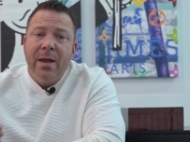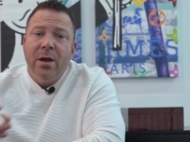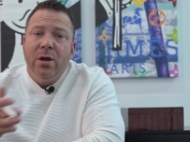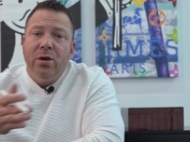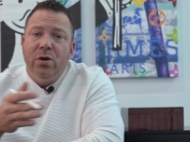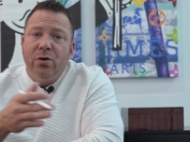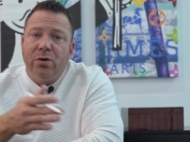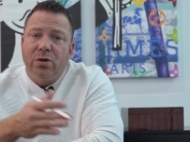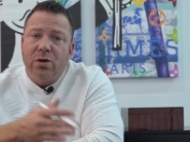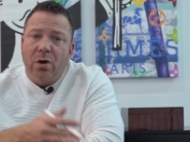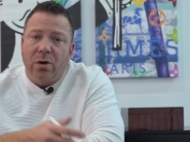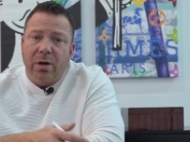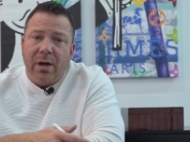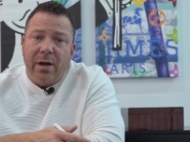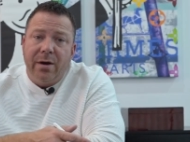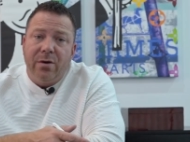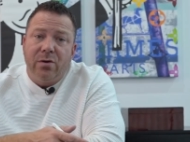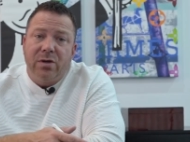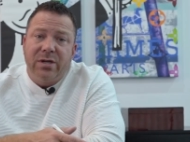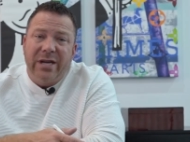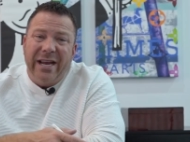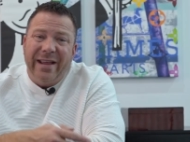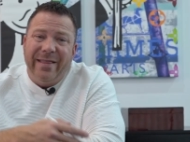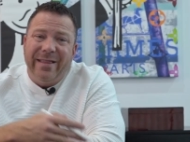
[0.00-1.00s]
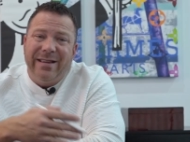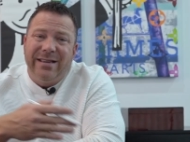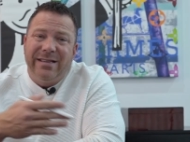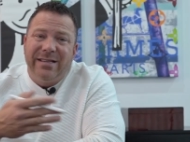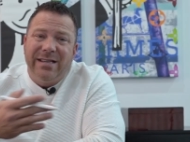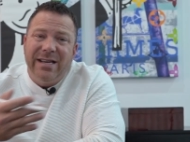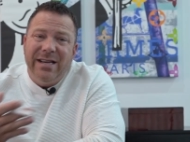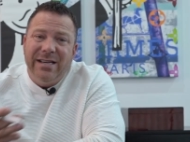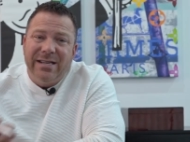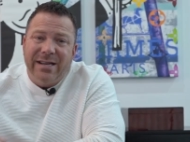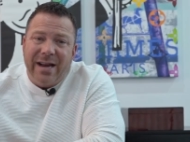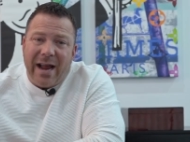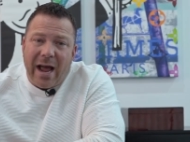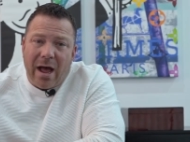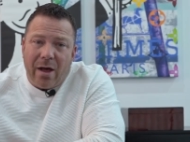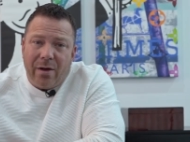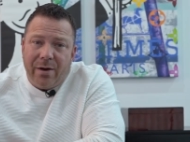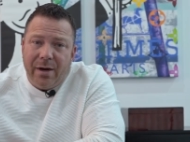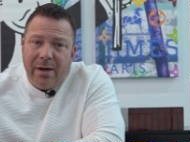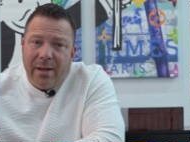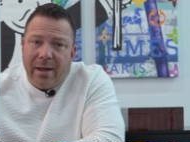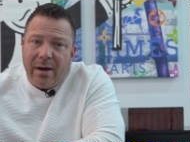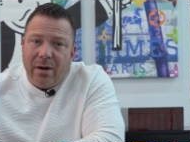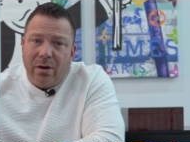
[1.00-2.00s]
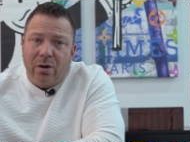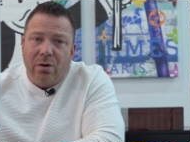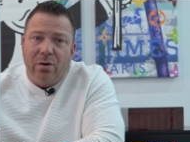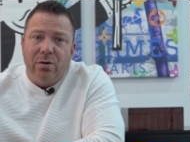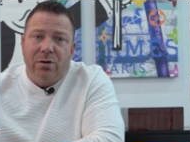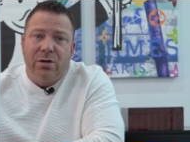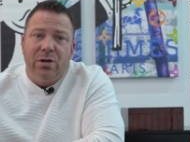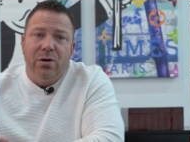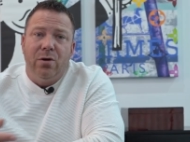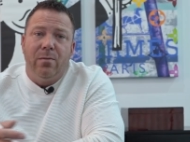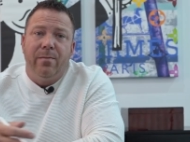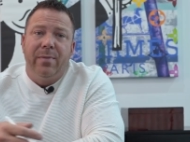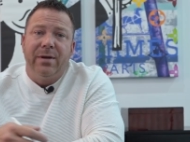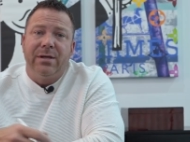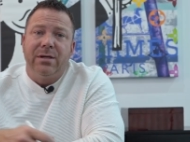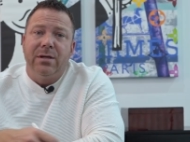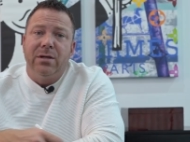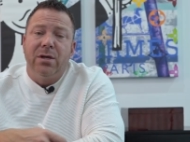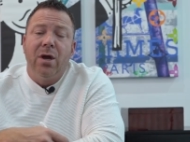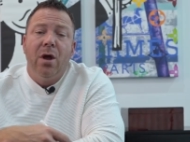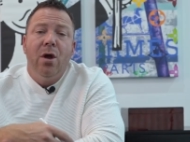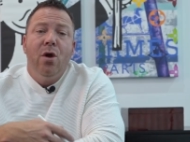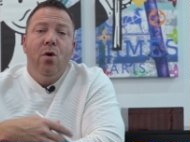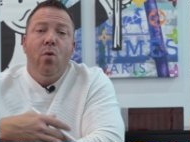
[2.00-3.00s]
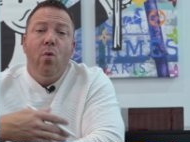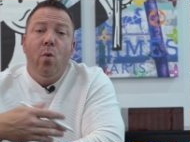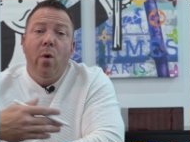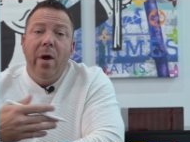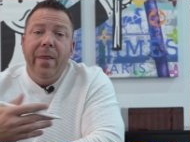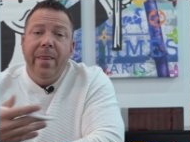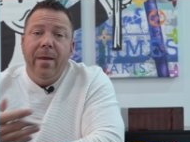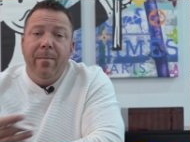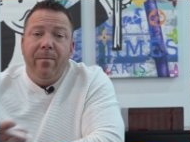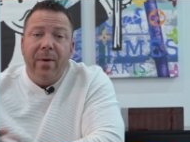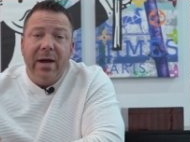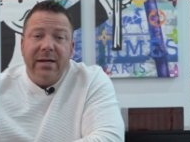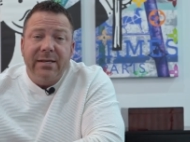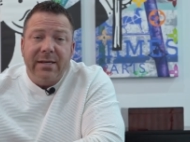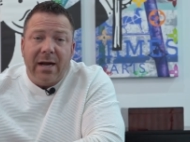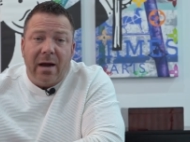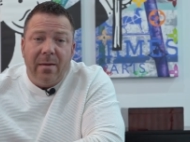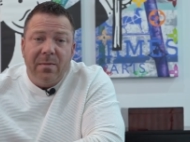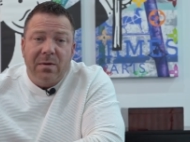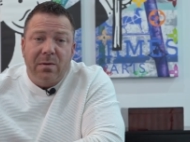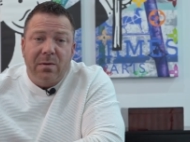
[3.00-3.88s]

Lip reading: you'll start to understand the seasonality that occurs in your business, when the best times